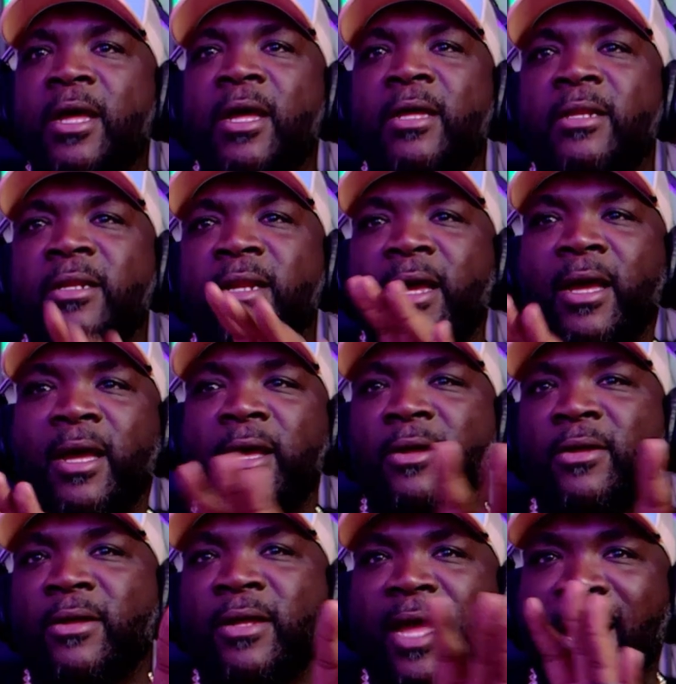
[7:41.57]
Oh, no.
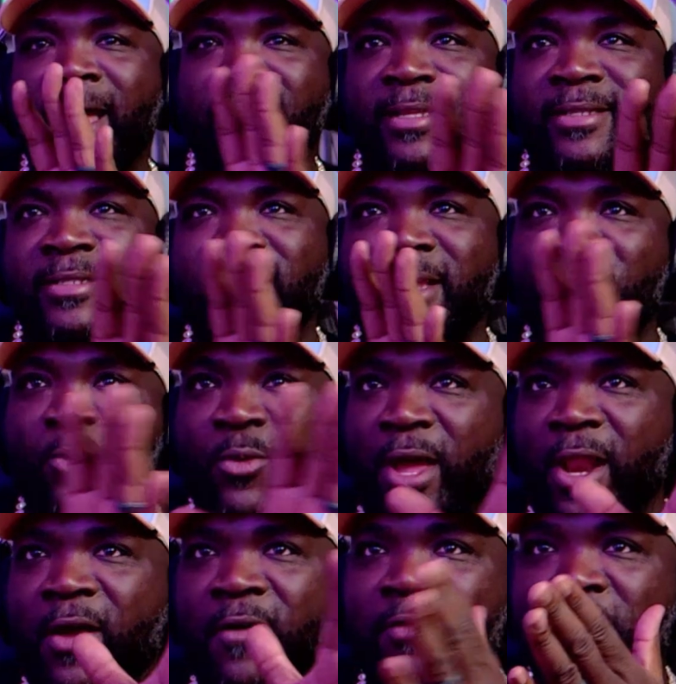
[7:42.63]
I could tell right
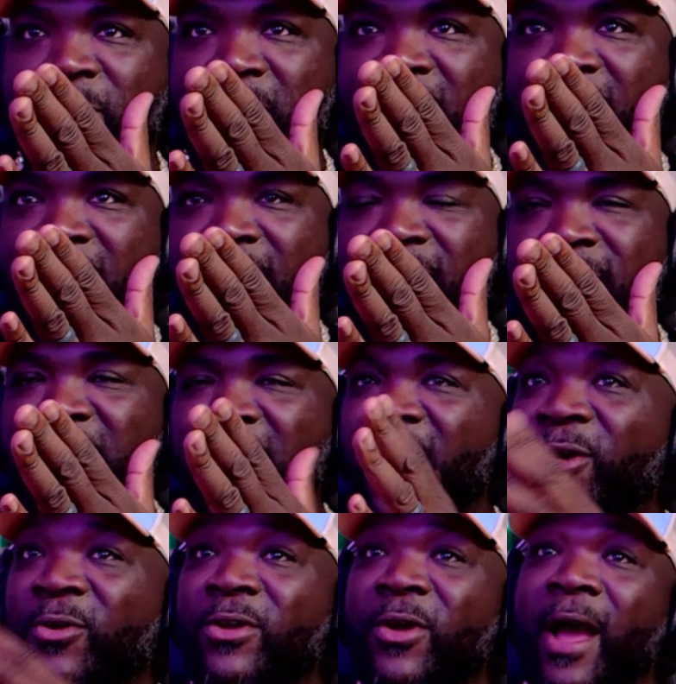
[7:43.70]
off the bat. I
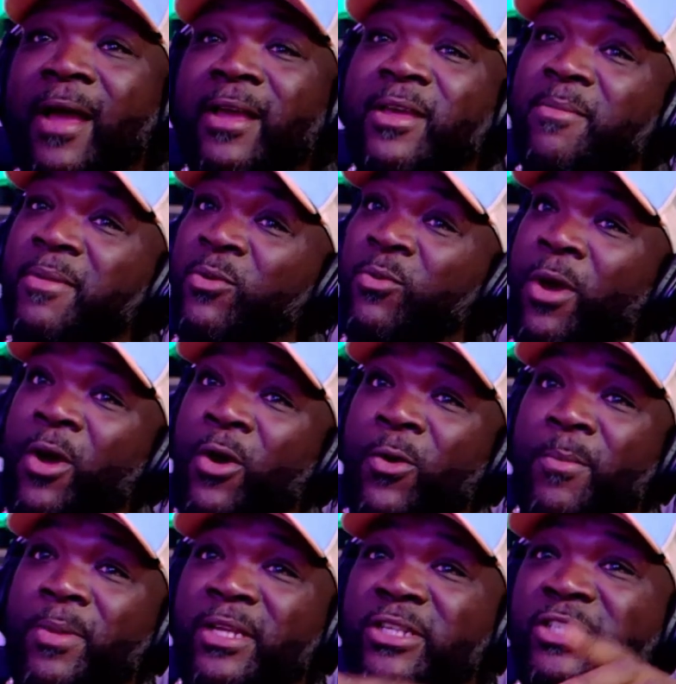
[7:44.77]
don't know. I could be wrong,
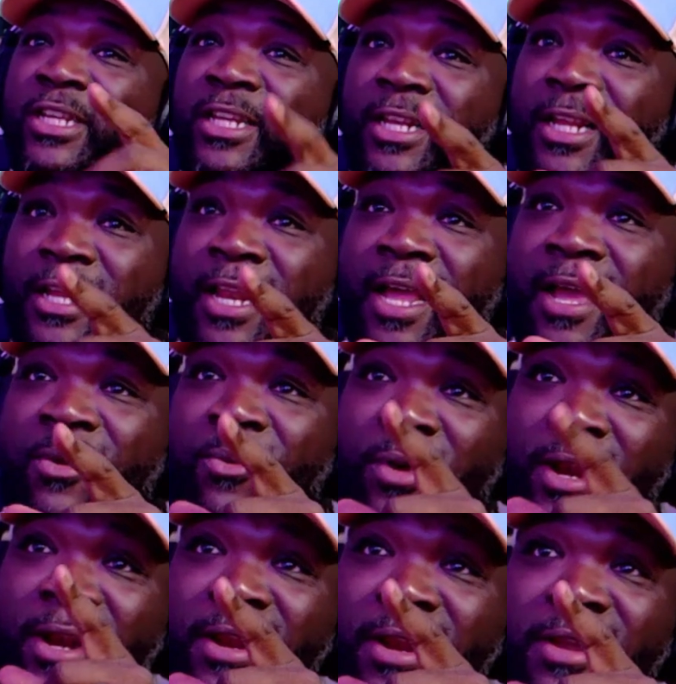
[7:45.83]
but she looked like
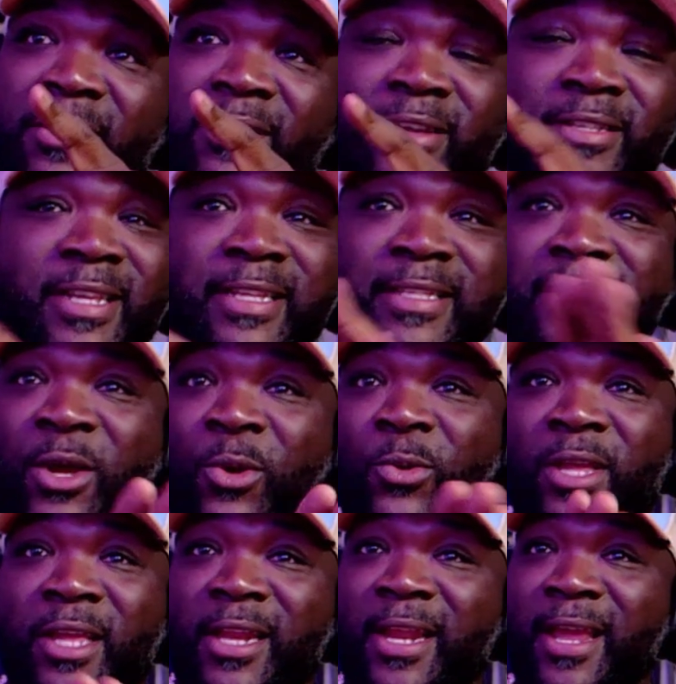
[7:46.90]
one of the girls that don't
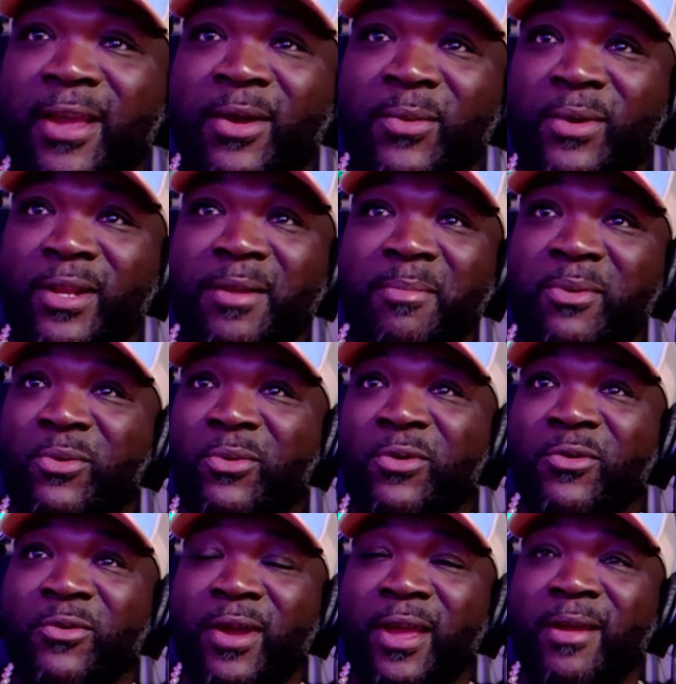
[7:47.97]
get down with the bull
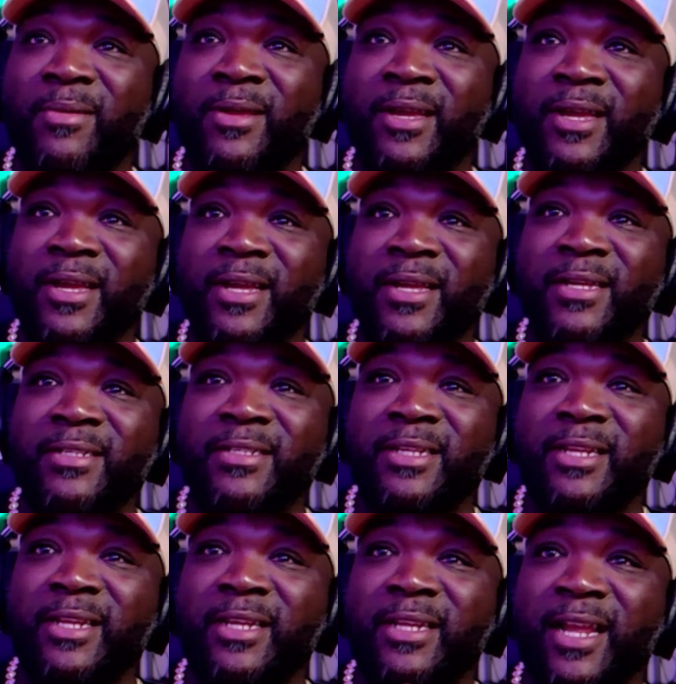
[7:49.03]
crap. She
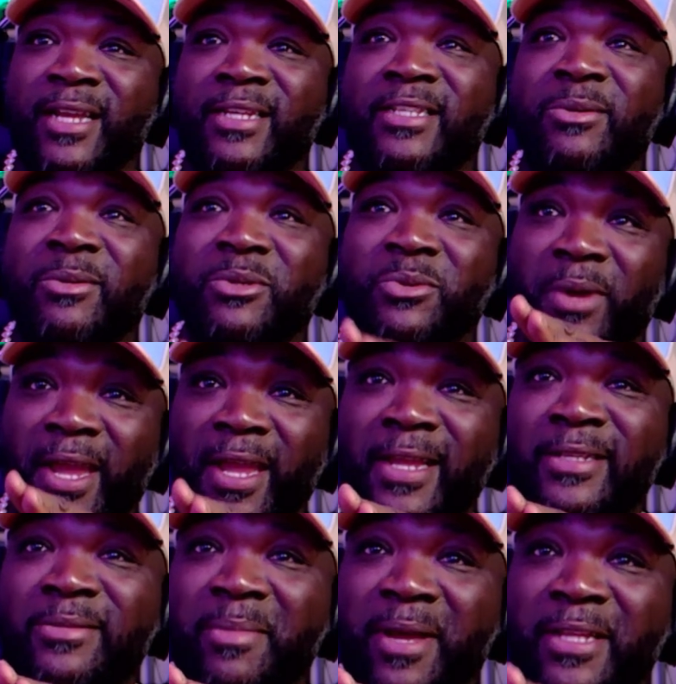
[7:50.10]
looked like she was
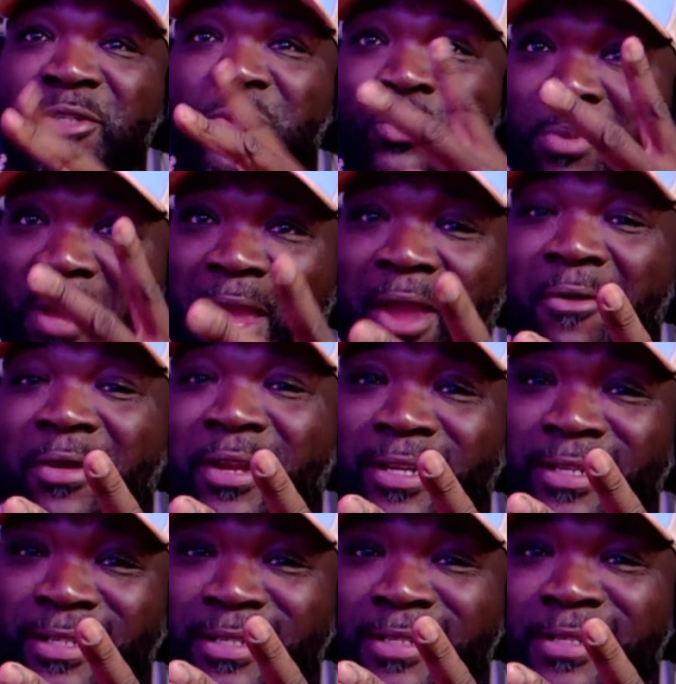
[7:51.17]
raised by two
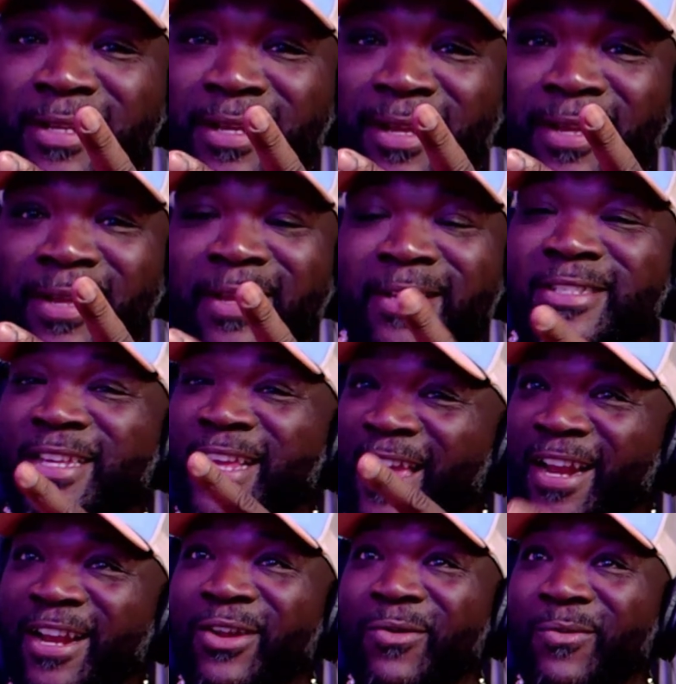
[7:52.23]
parents, and she got
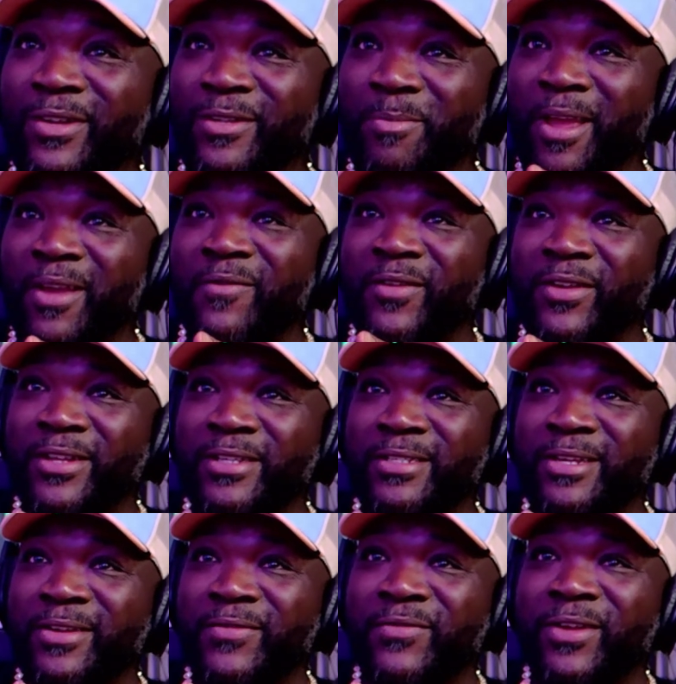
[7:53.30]
a little respect for
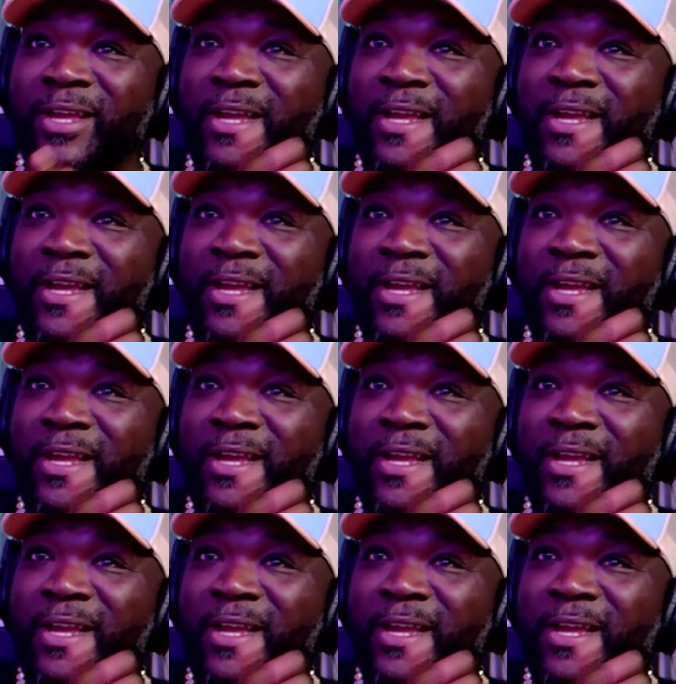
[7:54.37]
herself.